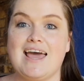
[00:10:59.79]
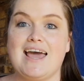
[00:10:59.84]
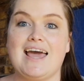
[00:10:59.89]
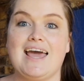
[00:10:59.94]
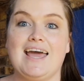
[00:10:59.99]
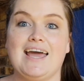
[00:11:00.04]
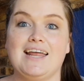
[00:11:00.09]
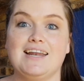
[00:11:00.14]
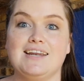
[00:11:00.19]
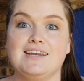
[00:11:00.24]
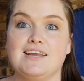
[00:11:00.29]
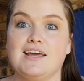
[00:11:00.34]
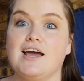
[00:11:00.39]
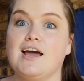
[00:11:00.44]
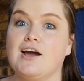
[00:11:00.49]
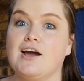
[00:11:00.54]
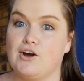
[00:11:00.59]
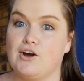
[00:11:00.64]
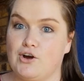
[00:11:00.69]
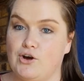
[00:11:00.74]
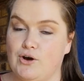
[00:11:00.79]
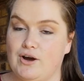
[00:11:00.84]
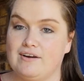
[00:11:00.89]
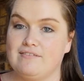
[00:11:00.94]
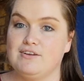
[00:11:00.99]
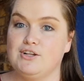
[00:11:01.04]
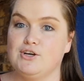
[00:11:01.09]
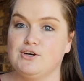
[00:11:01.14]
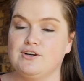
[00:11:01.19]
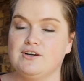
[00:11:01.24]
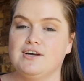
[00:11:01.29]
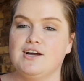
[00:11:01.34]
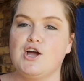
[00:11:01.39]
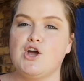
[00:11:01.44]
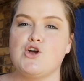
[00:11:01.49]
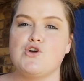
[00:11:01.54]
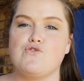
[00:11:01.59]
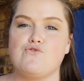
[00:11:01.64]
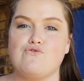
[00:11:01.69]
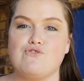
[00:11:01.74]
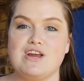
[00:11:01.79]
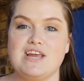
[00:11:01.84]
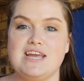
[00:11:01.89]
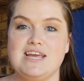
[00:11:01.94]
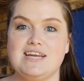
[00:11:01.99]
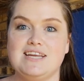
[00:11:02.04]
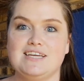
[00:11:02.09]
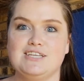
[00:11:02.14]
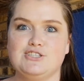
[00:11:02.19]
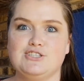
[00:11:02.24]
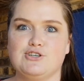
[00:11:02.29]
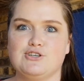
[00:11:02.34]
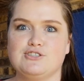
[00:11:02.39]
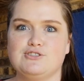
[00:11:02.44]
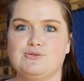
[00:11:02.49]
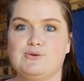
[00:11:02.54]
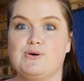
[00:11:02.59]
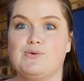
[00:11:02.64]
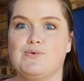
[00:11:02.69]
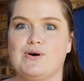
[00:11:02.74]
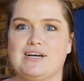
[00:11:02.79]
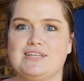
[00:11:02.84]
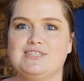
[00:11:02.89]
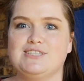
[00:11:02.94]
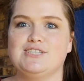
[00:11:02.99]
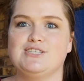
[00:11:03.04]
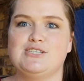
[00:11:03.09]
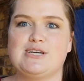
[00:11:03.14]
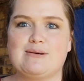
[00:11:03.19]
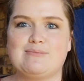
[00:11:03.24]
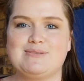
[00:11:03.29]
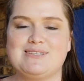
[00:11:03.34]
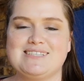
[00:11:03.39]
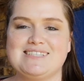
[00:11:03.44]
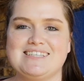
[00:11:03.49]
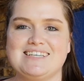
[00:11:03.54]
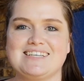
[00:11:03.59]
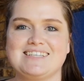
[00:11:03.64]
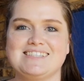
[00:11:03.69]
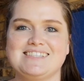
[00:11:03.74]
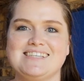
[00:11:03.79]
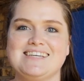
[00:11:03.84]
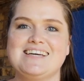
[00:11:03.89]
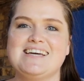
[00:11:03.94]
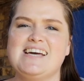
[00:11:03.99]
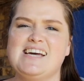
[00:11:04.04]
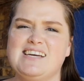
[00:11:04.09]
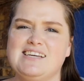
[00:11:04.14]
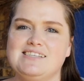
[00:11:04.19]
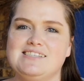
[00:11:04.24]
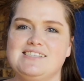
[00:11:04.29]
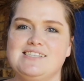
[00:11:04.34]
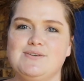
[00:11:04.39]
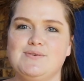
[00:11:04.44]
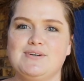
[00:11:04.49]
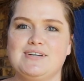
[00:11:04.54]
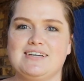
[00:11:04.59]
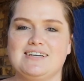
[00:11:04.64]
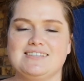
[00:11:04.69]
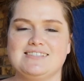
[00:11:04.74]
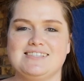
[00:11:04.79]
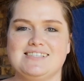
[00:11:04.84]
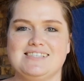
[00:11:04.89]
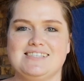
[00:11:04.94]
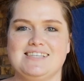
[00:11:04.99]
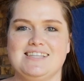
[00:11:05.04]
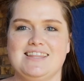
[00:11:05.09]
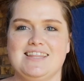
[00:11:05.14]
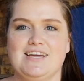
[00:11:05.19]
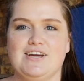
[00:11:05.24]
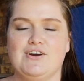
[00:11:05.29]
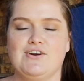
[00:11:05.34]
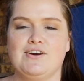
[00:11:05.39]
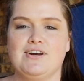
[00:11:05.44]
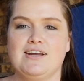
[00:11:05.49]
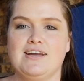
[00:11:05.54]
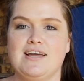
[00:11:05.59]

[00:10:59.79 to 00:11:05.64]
and go have a look, read in Joshua 1 to chapter 6, see what else is in there.